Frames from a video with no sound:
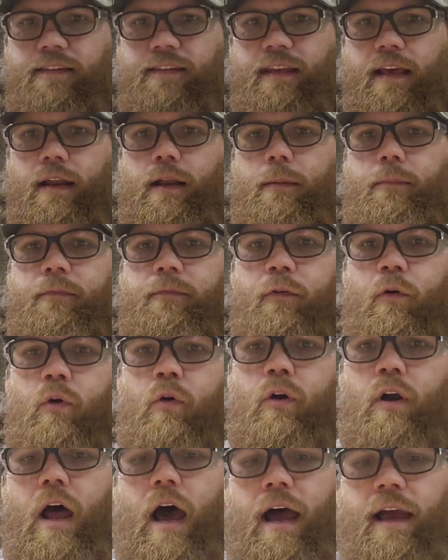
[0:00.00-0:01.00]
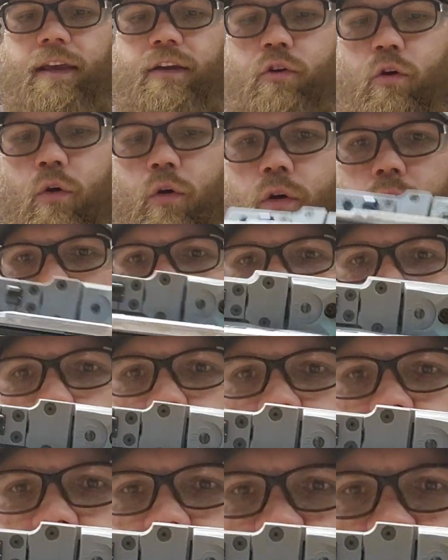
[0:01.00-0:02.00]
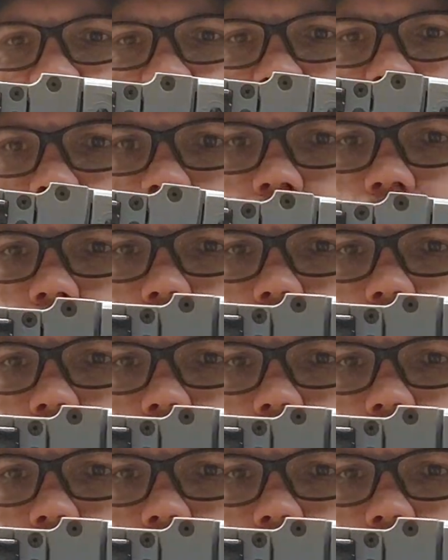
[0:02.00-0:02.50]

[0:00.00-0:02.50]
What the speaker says: set up for I-Core Open Division.